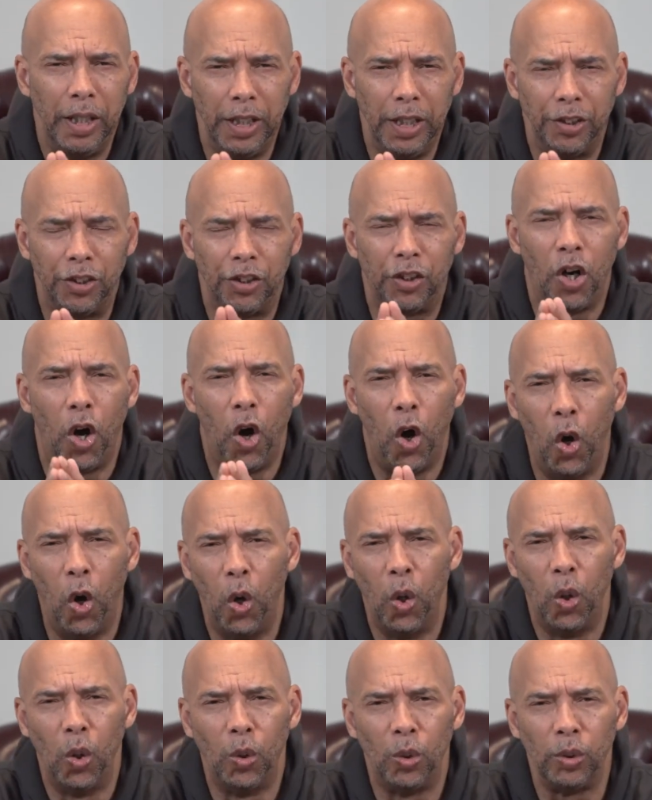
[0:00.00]
It's
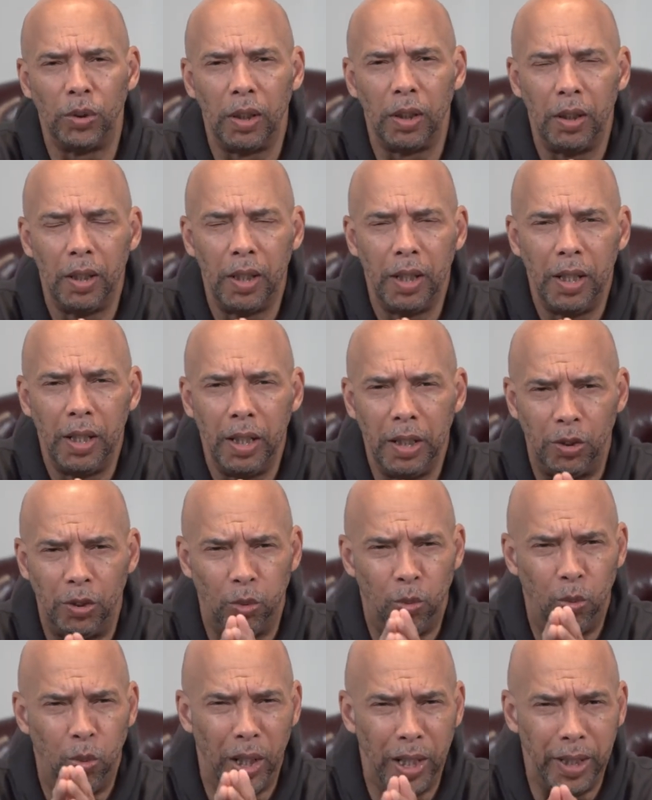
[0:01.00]
cold,
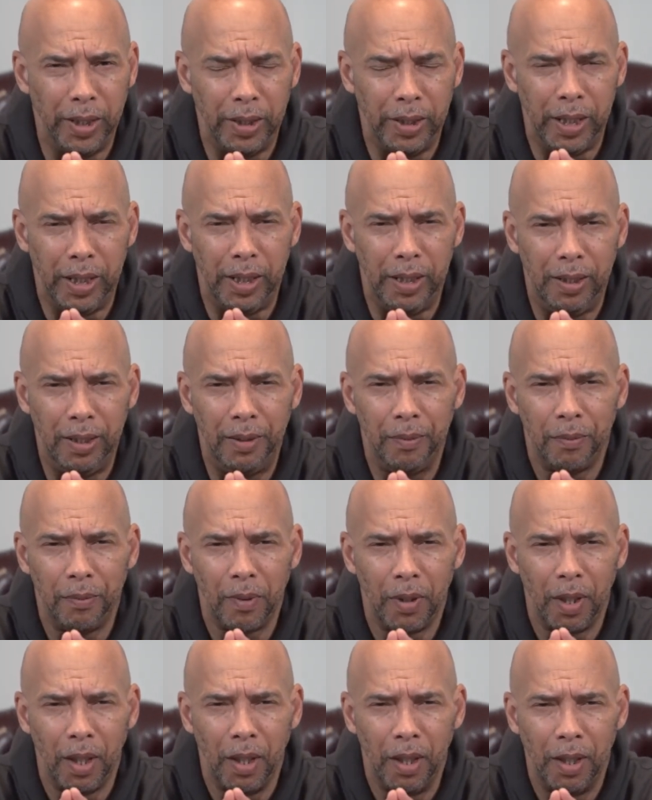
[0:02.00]
it's windy,
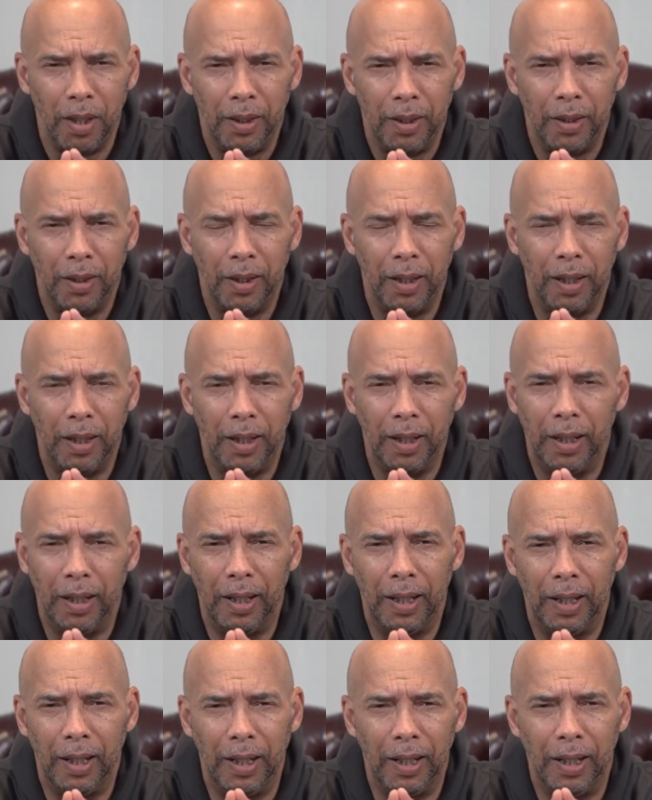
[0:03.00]
uh,
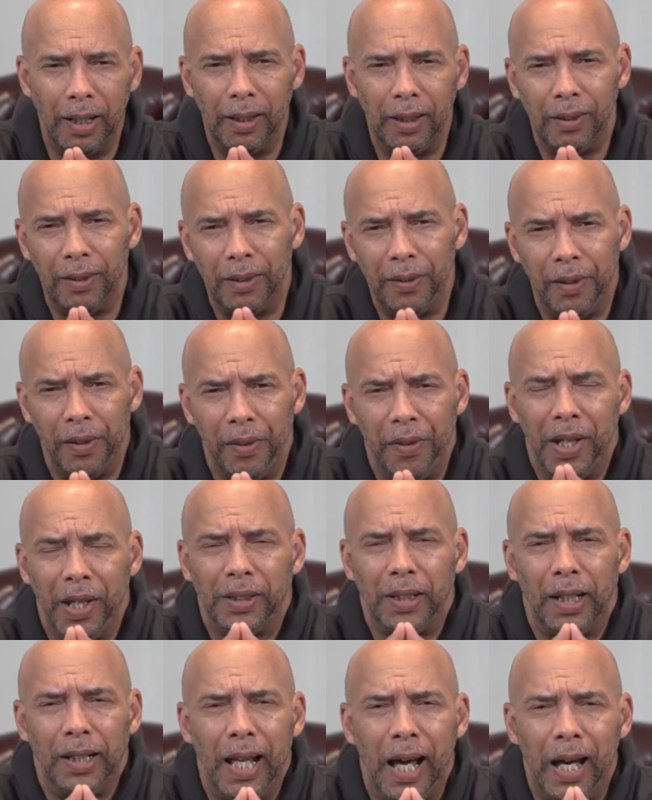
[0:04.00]
uh, uh
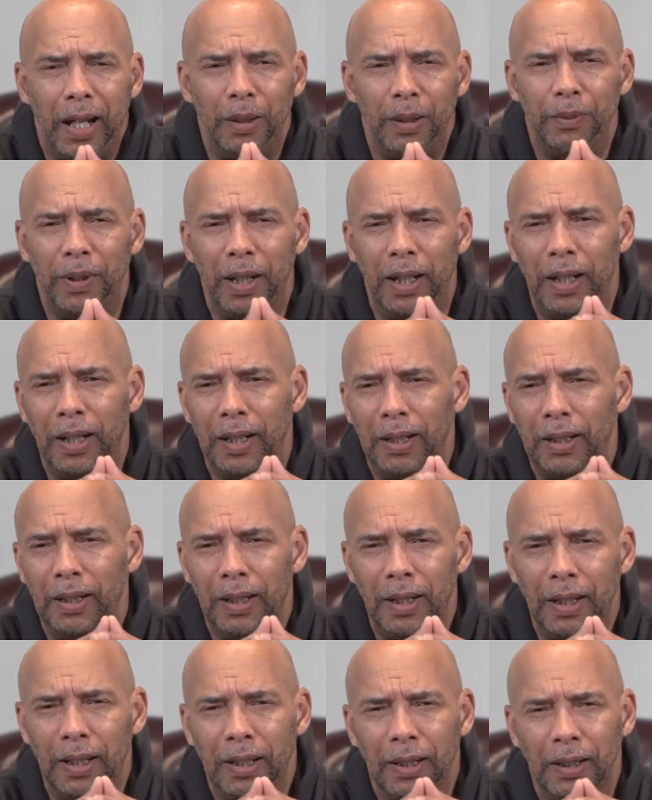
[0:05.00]
there's a lot of, uh,
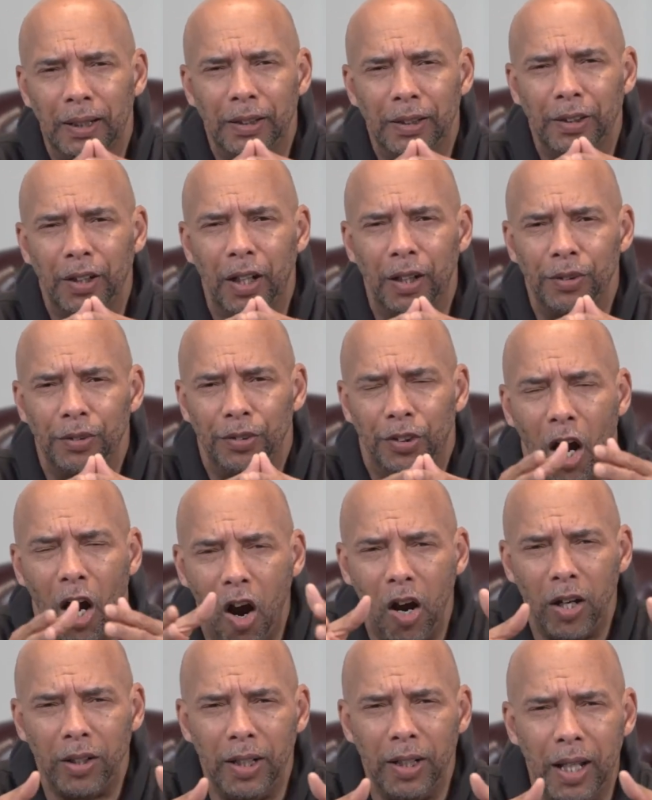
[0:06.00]
you know,
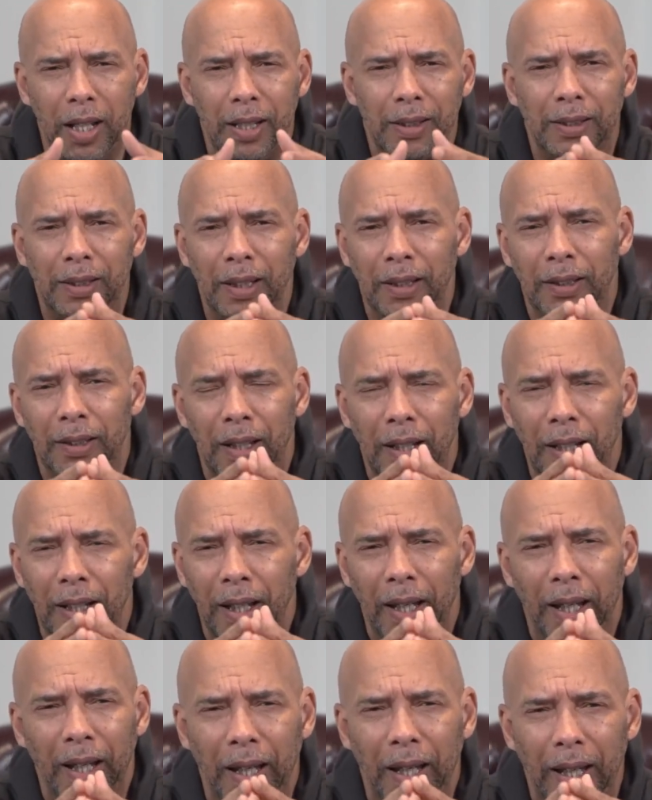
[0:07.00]
darkness and,
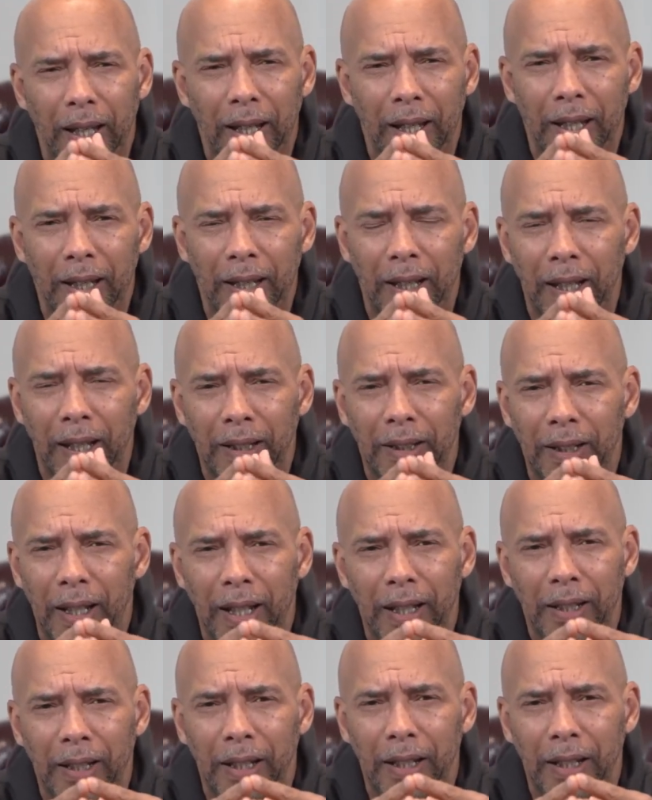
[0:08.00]
and, and, and,